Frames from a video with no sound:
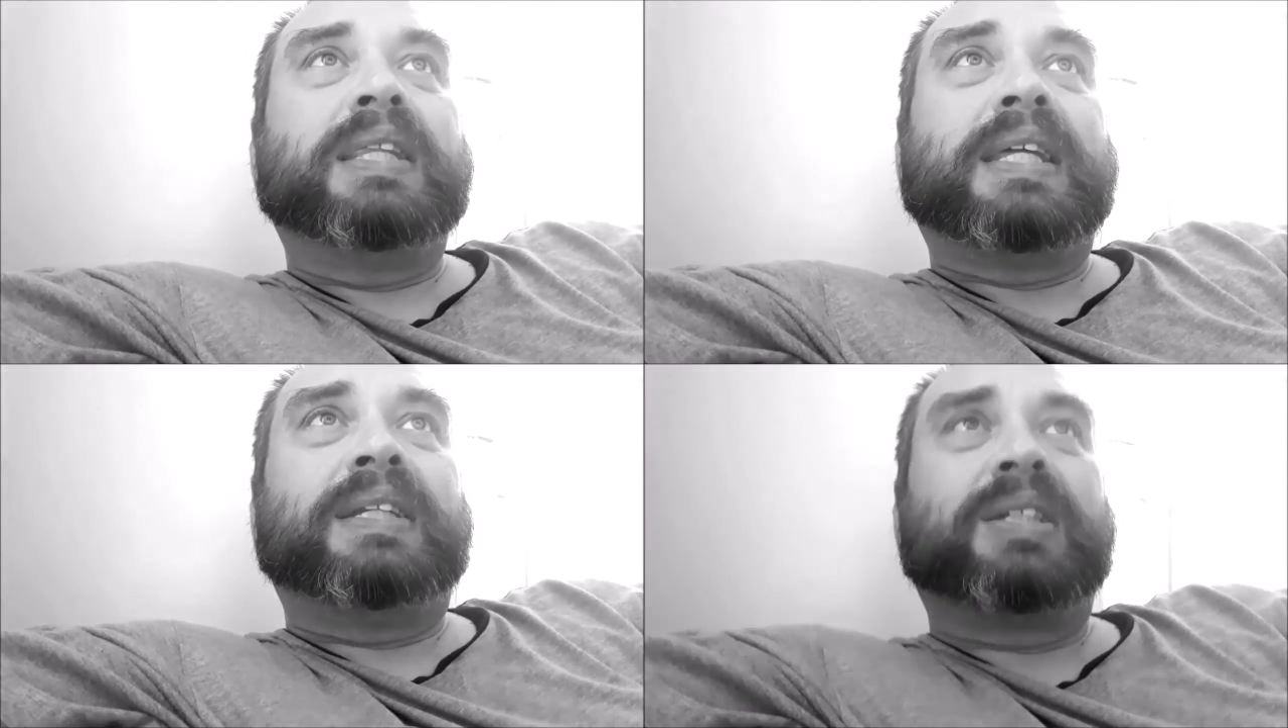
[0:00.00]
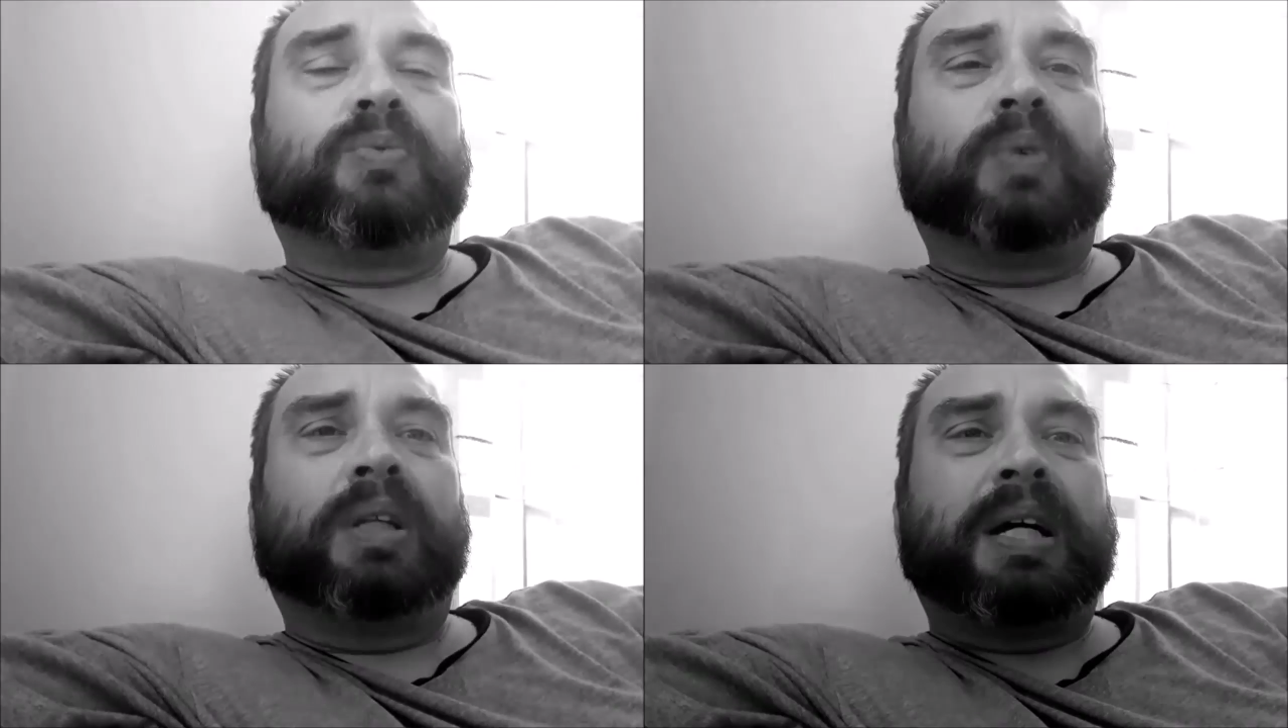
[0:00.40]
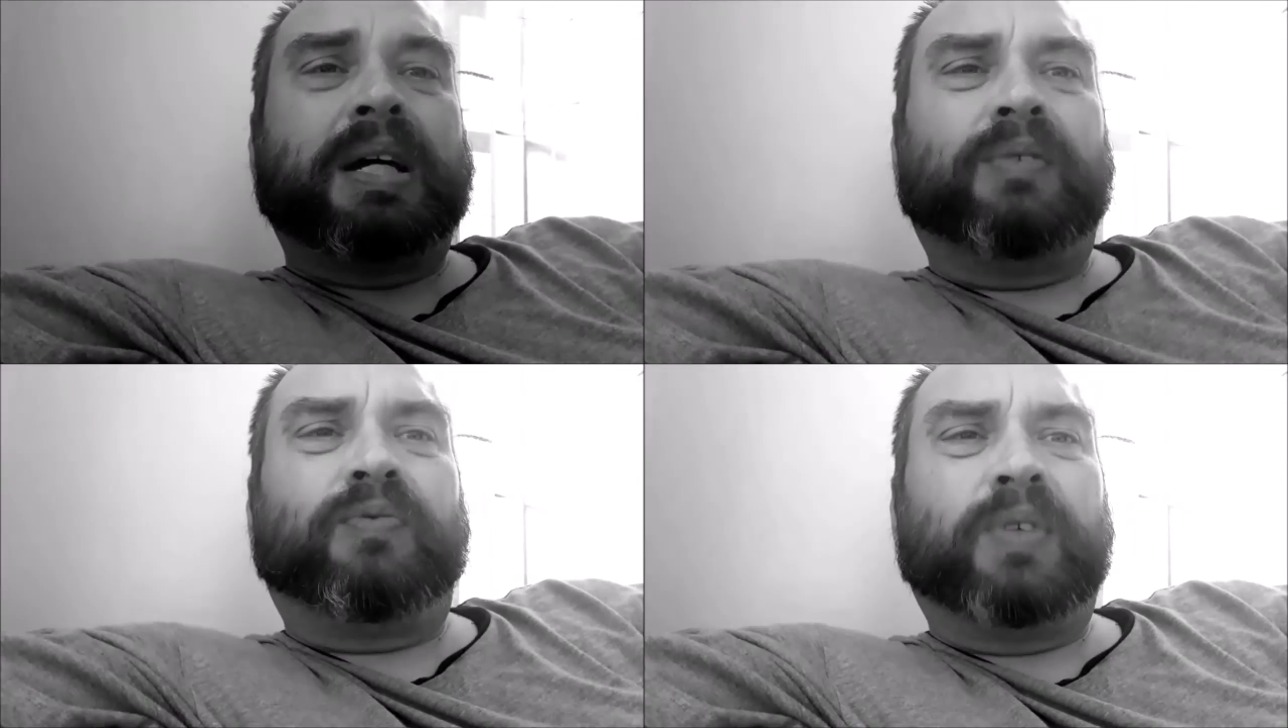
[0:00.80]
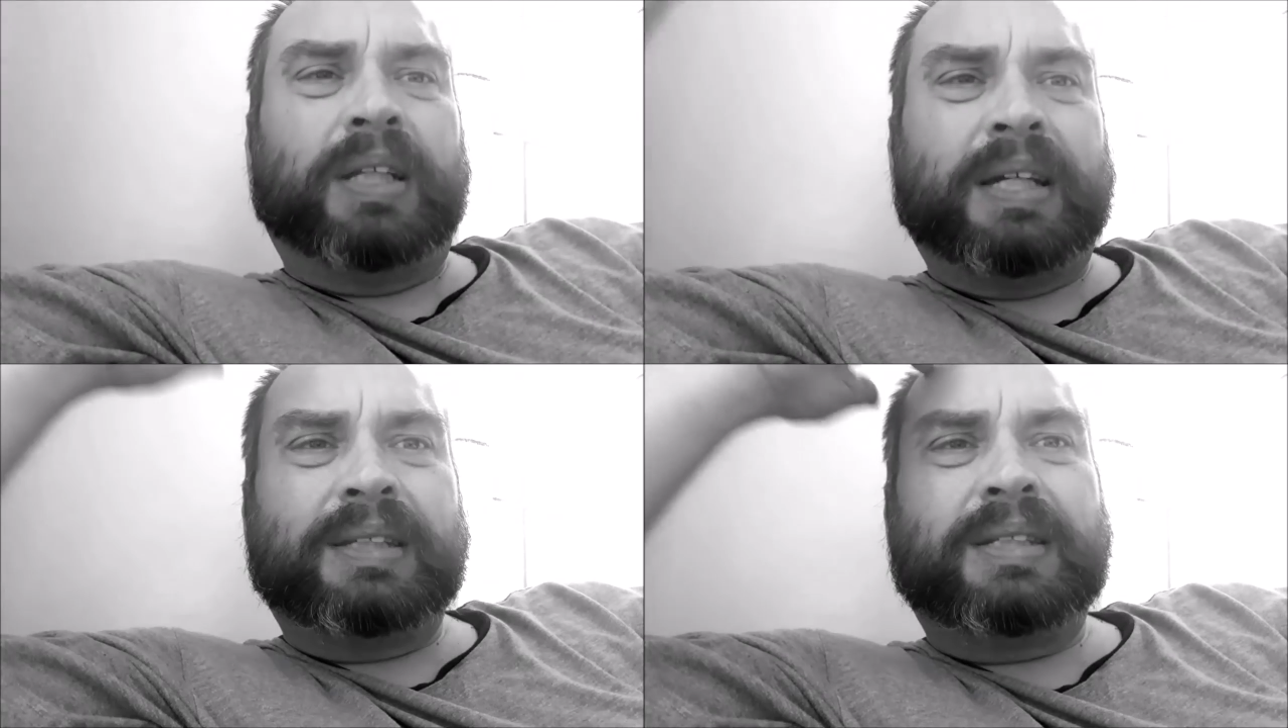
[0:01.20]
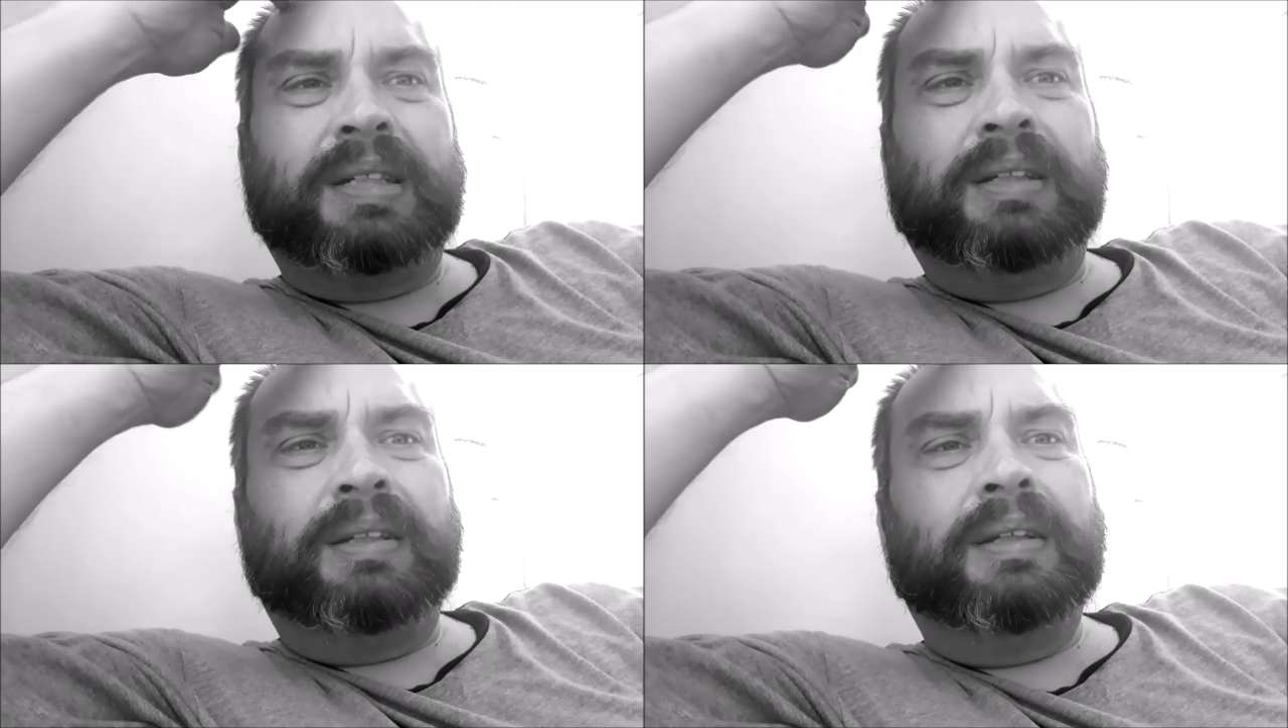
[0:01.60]
that doesn't rely on
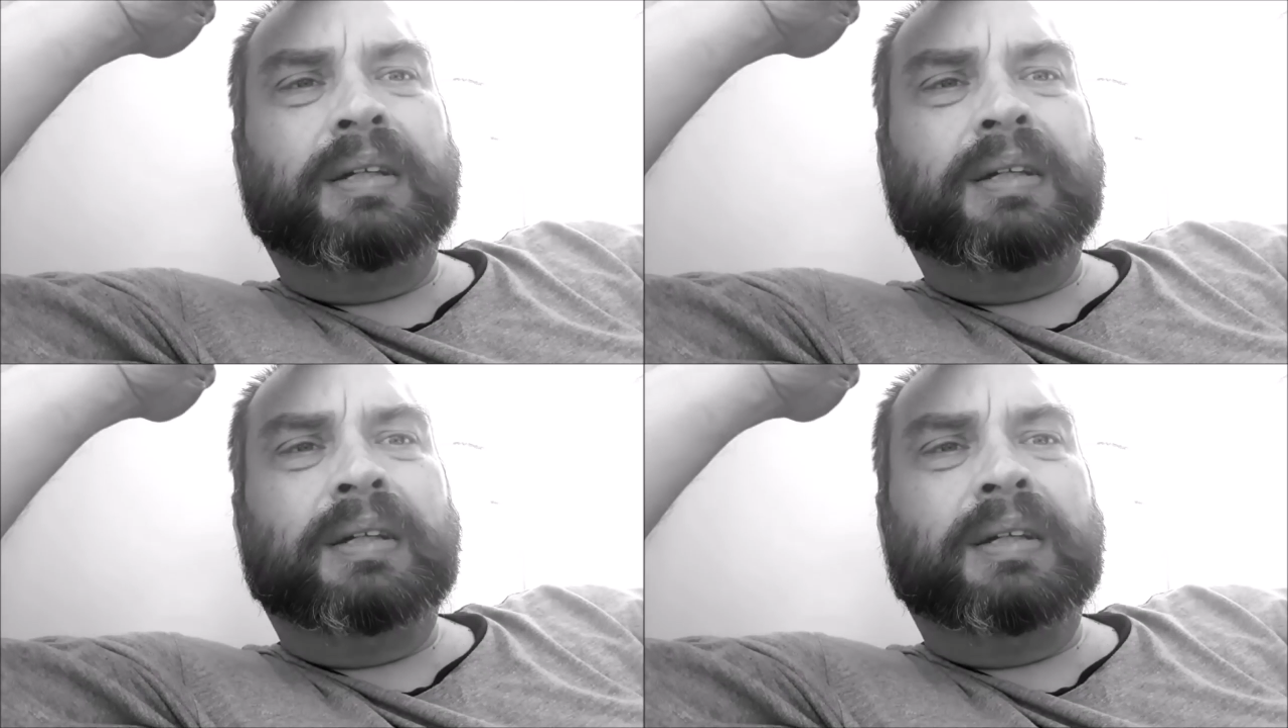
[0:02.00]
freelancing.